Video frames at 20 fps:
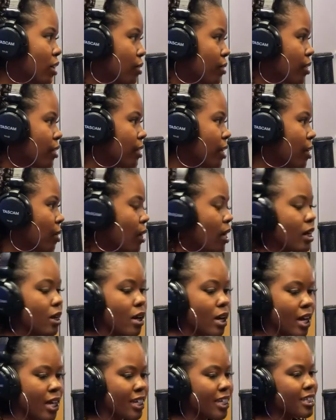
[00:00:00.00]
So,
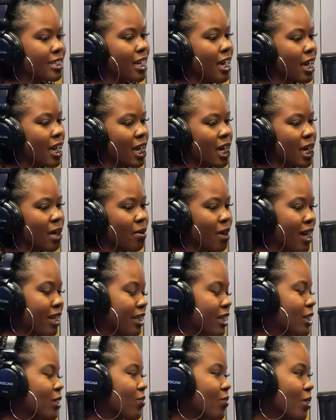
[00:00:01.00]
anytime, at
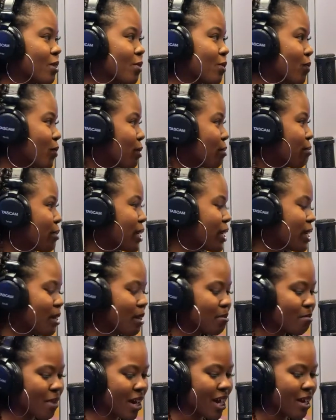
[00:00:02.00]
least for me
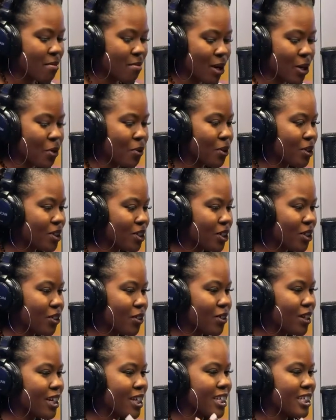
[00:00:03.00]
and my core
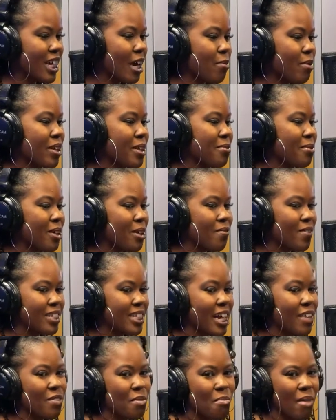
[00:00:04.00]
circle, anytime any one of us
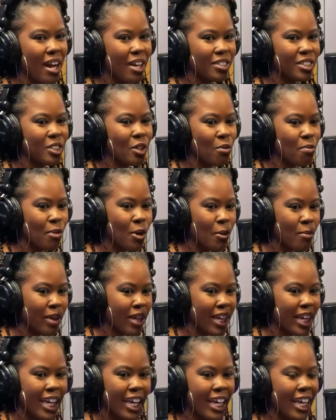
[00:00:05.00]
have a milestone
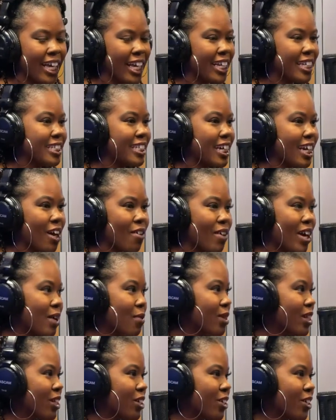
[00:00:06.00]
moment, it's like, all right,
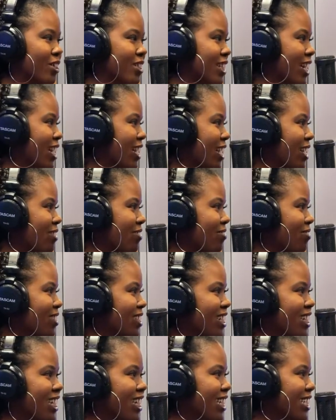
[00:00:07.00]
we need a girls' night in. We
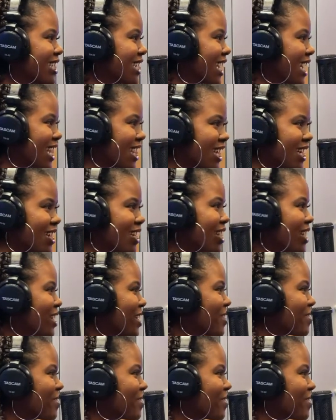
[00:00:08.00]
need to get together.